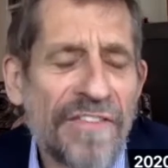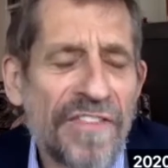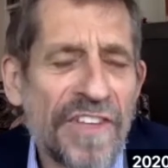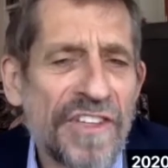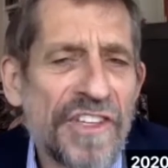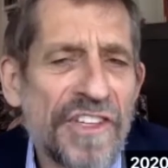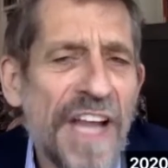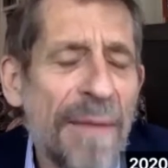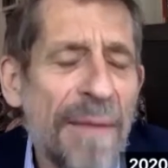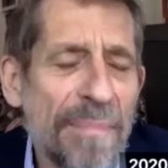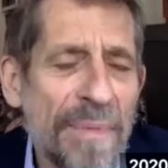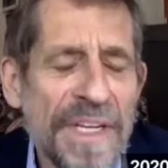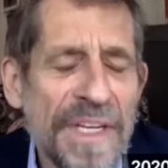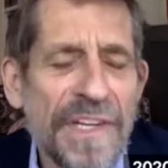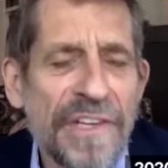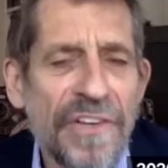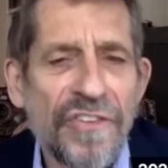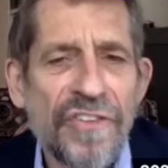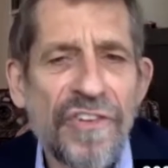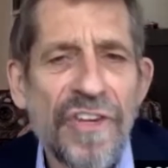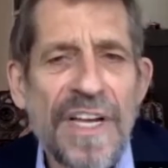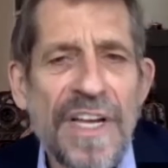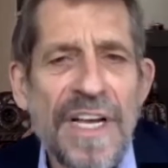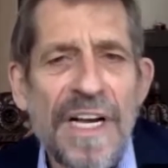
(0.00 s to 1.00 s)
the
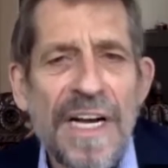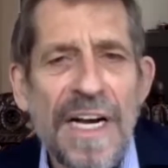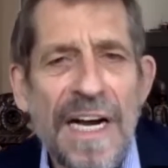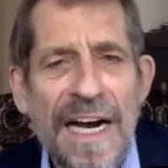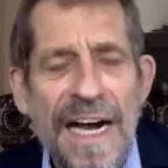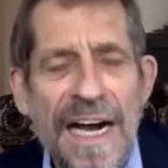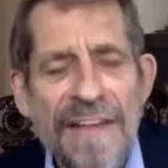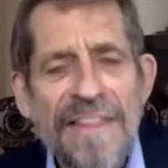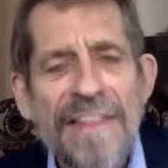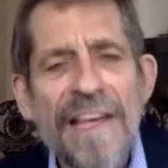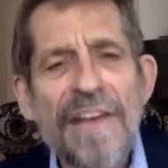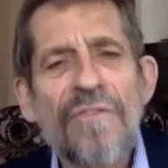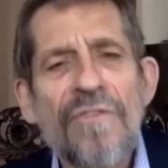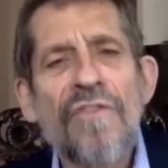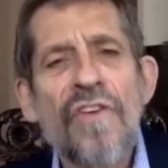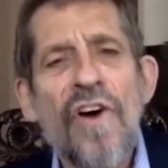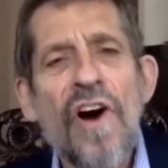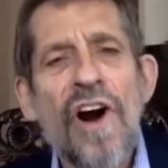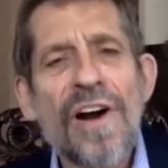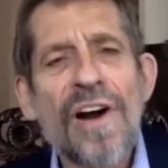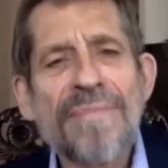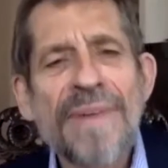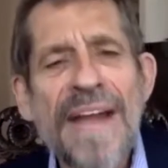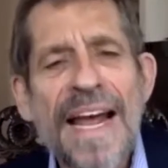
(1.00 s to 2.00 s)
deputies, and then
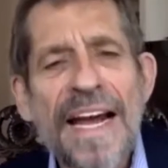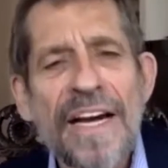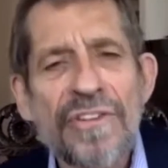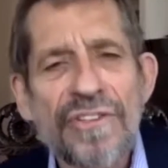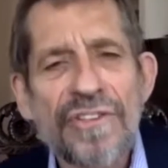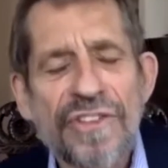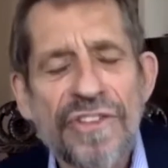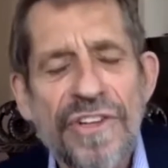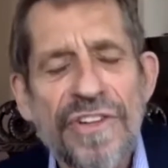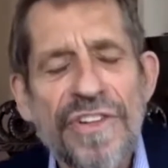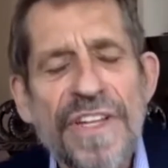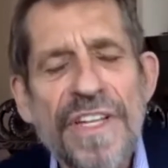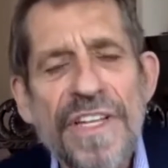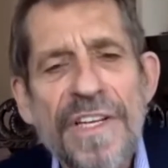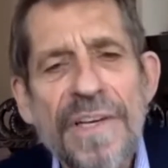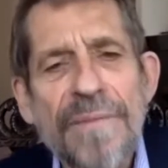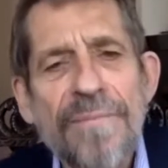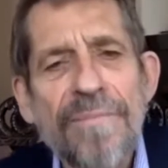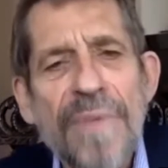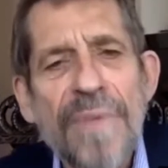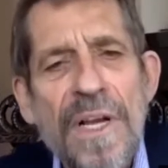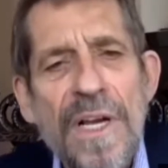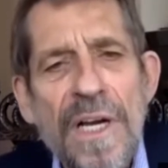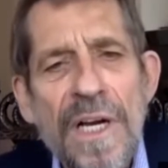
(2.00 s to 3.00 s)
farmed out to the
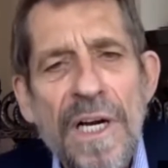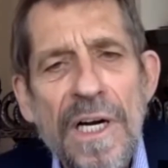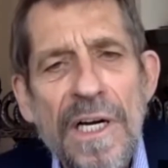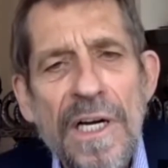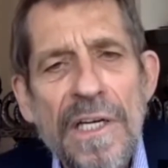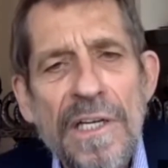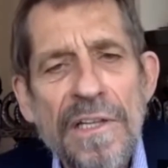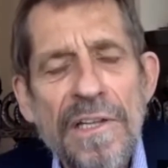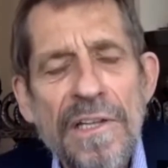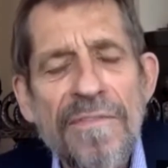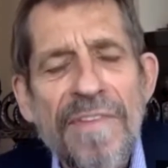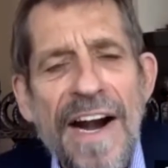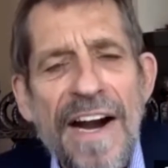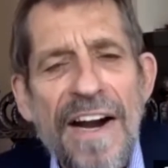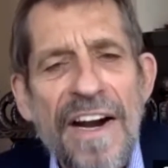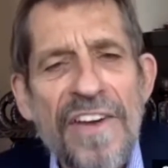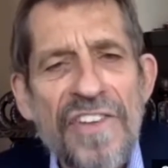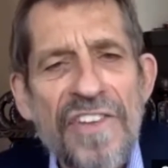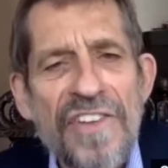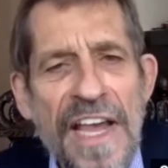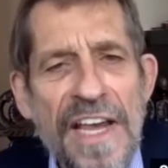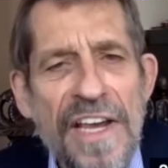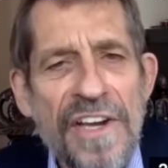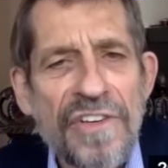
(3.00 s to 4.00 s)

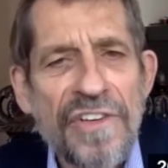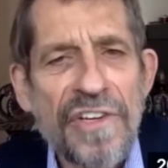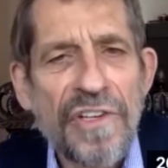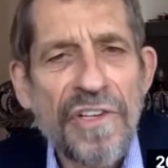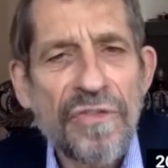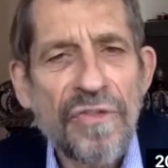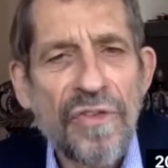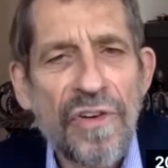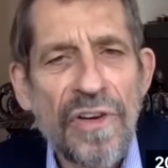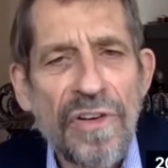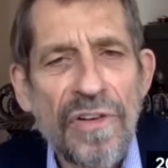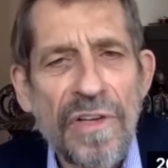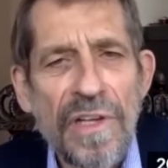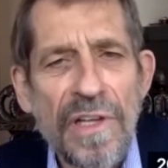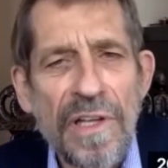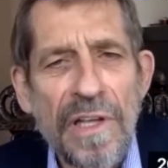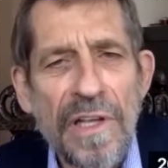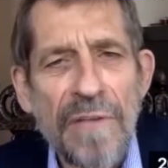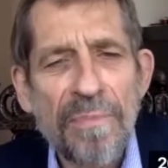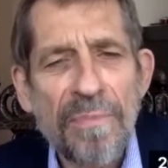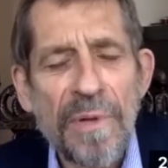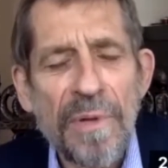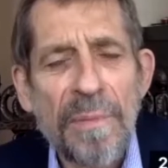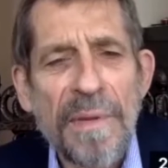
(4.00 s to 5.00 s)
various agents for
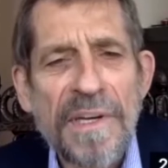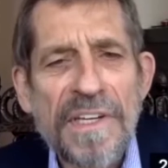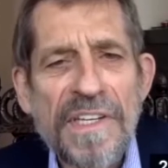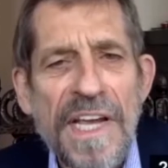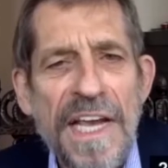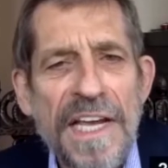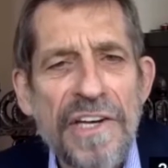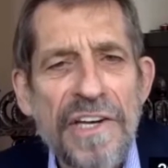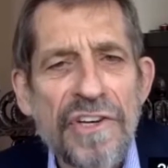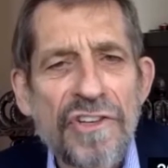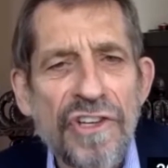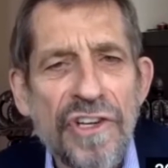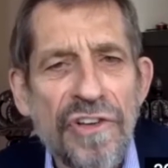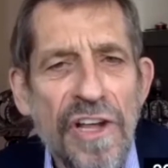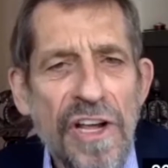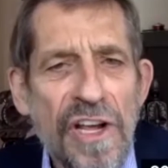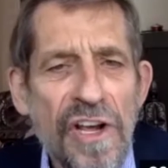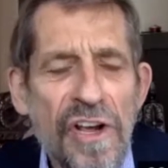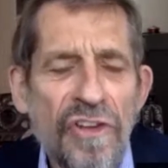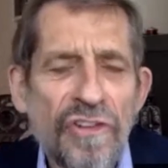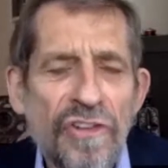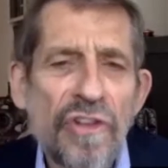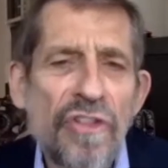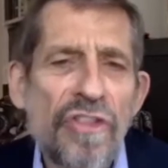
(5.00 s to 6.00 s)
implementation.
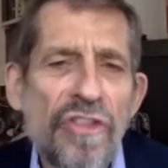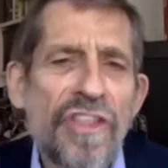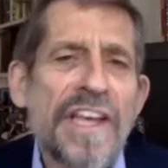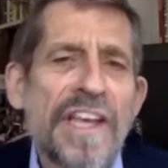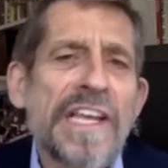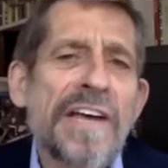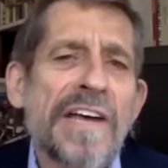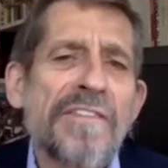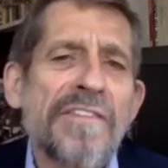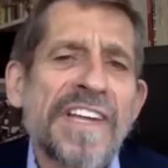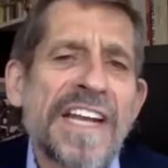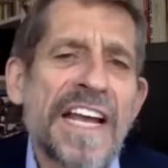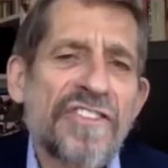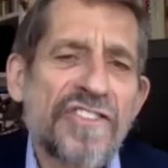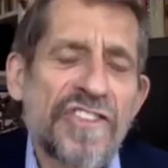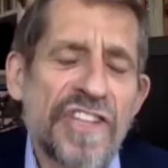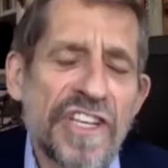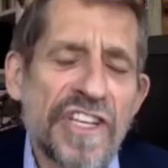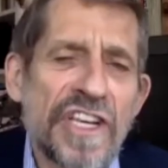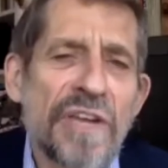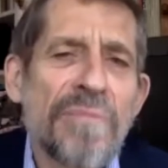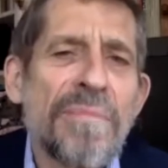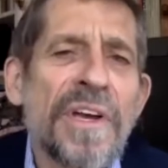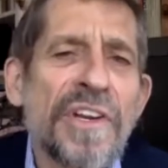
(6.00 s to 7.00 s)
So think of it as the
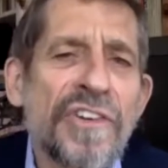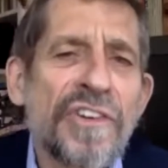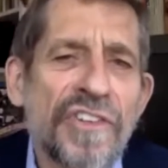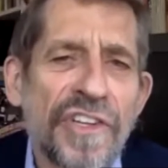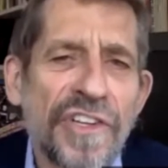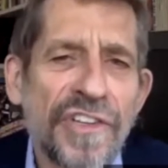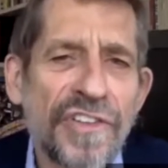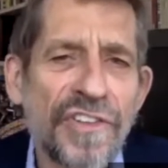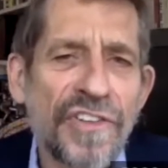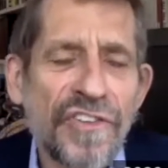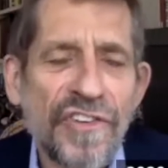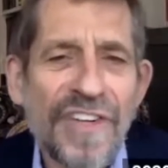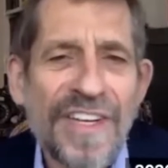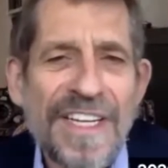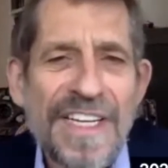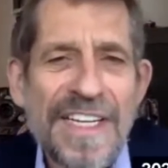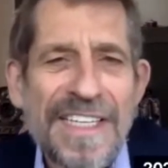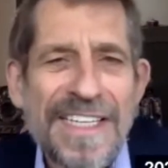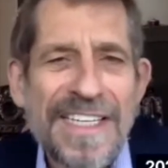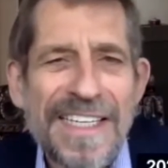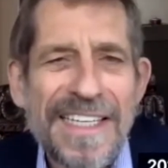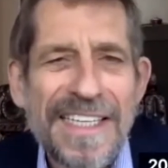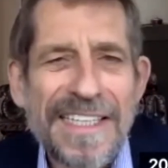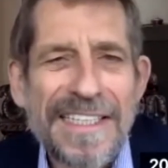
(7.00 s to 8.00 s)
commissions
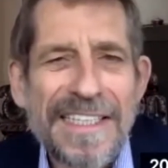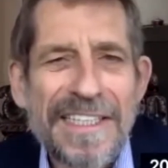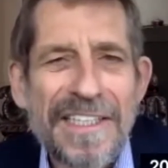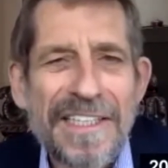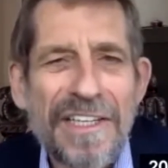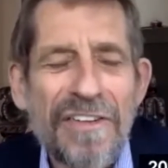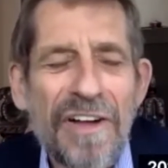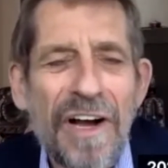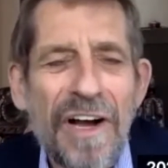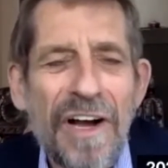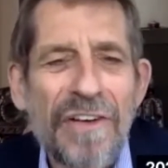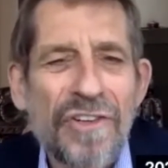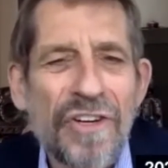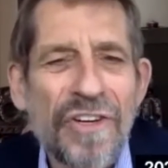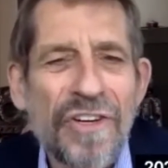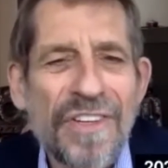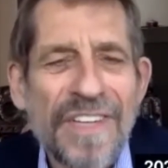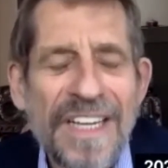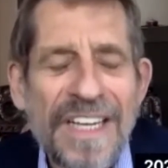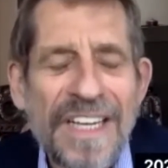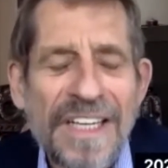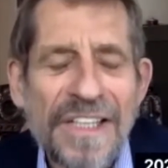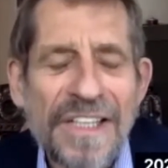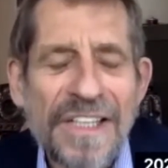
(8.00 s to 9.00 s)
under
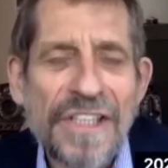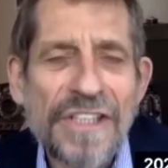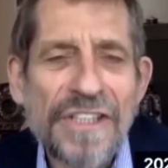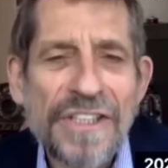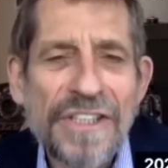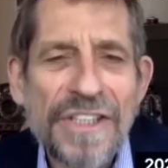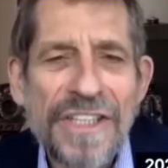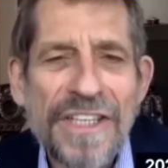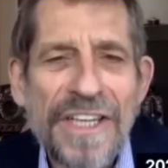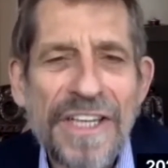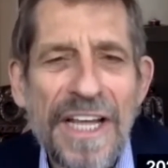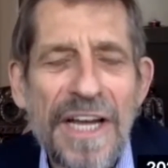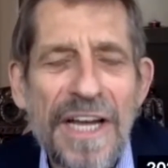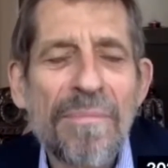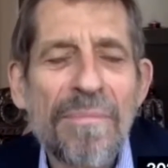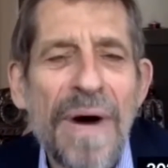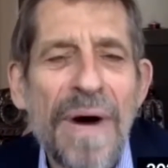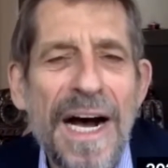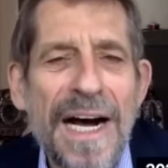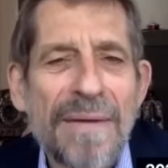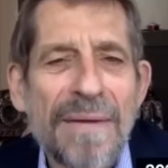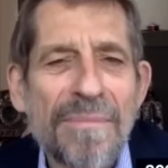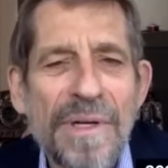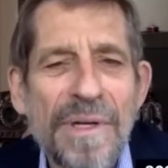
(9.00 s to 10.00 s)
Clinton and
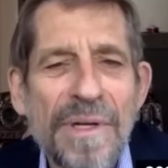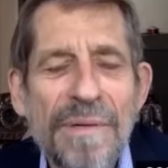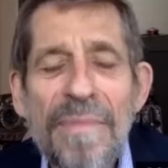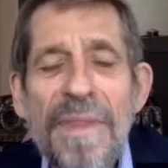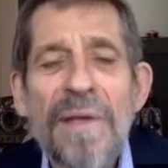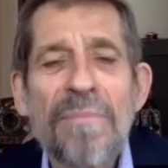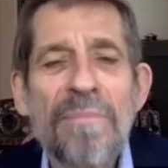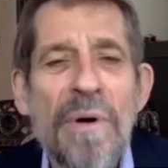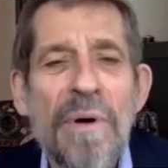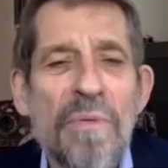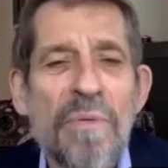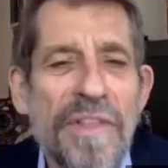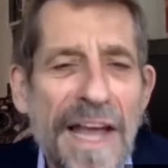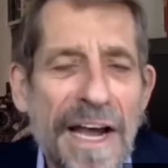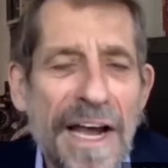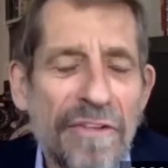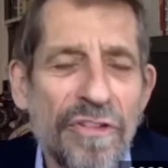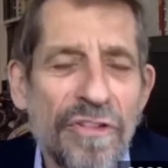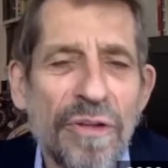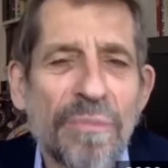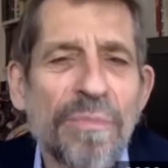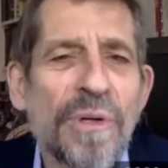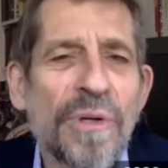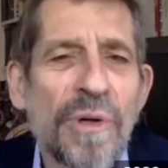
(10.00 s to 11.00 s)
Obama, but
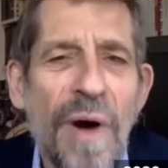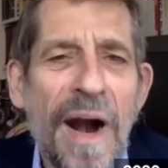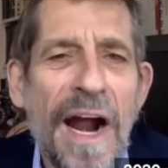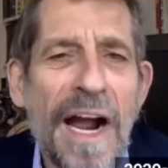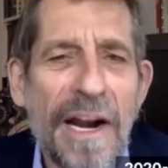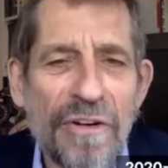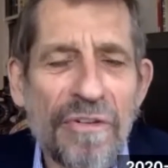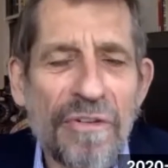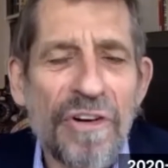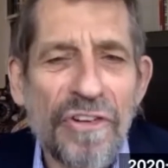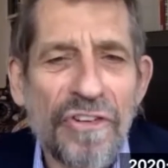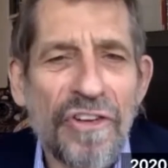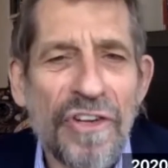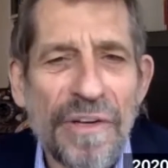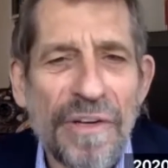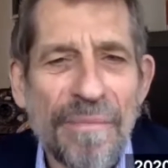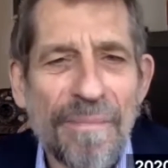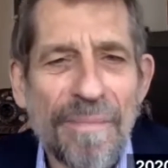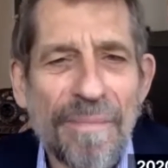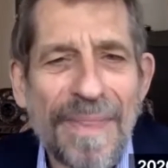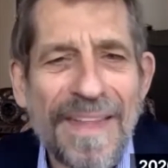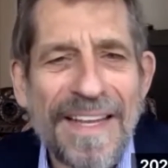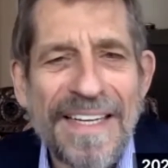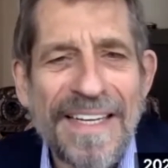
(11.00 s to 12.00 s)
without the bureaucracy.
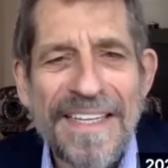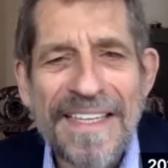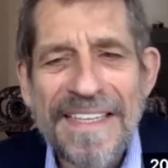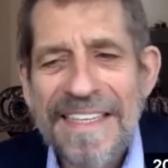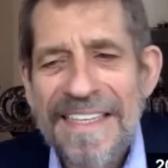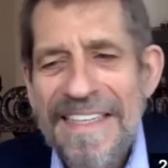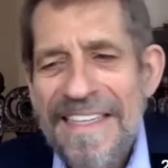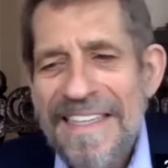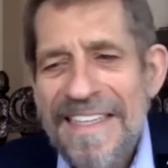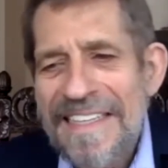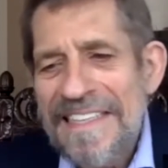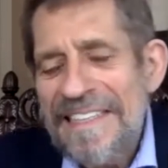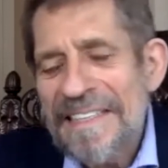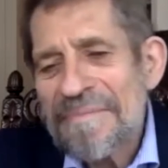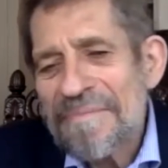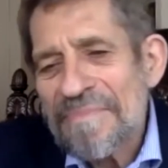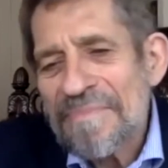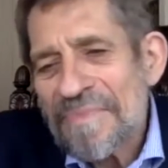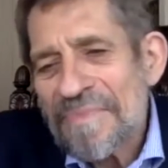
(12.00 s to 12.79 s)
And